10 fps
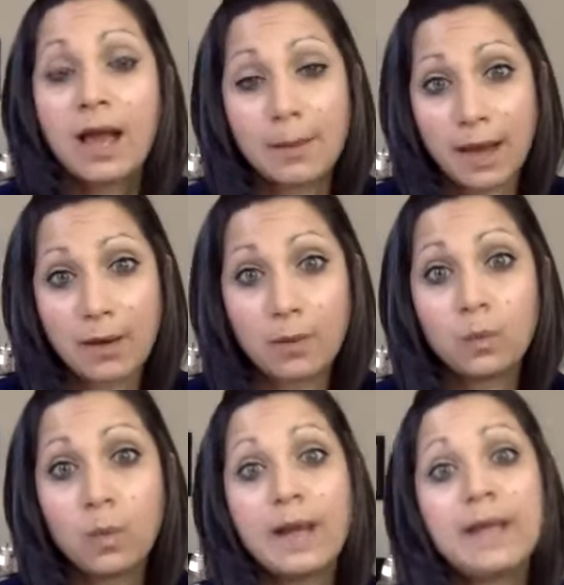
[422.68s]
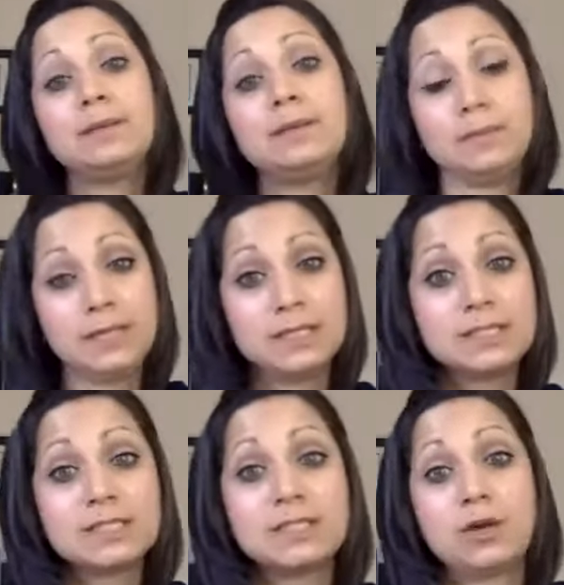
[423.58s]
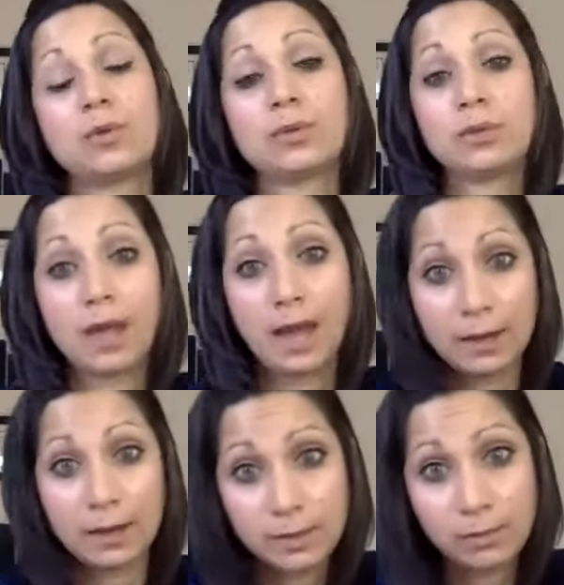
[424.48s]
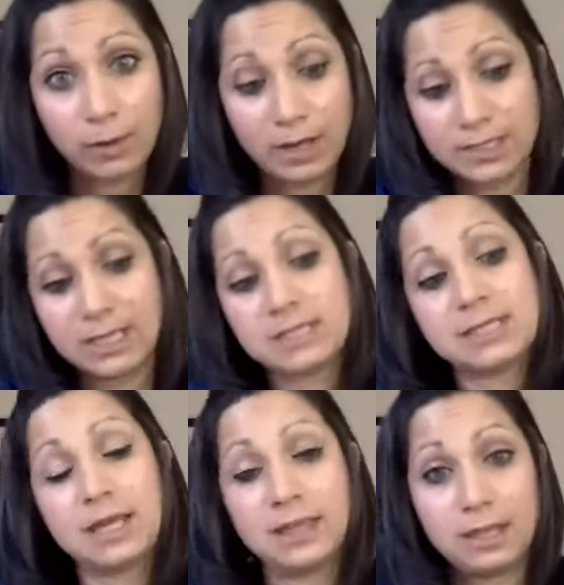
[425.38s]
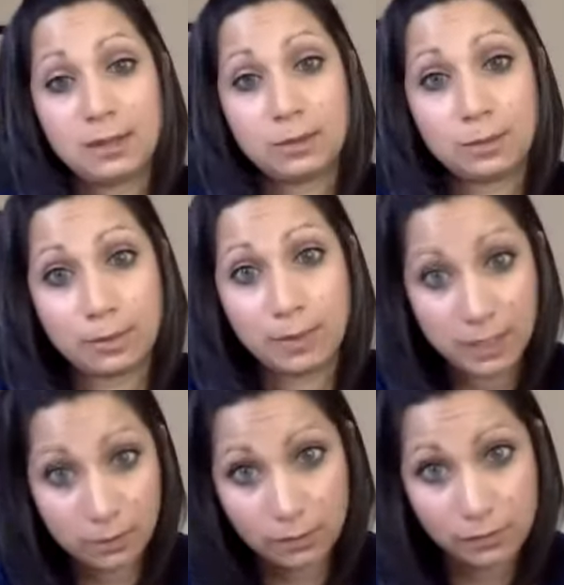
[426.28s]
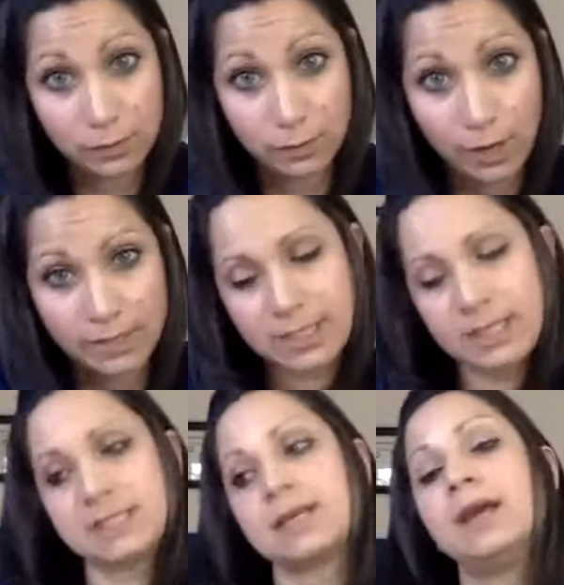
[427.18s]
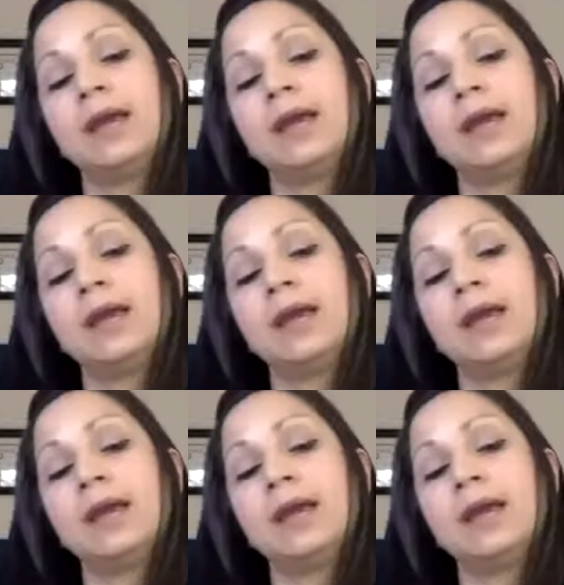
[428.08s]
about what it means to go through the IRB process and then through the peer review process.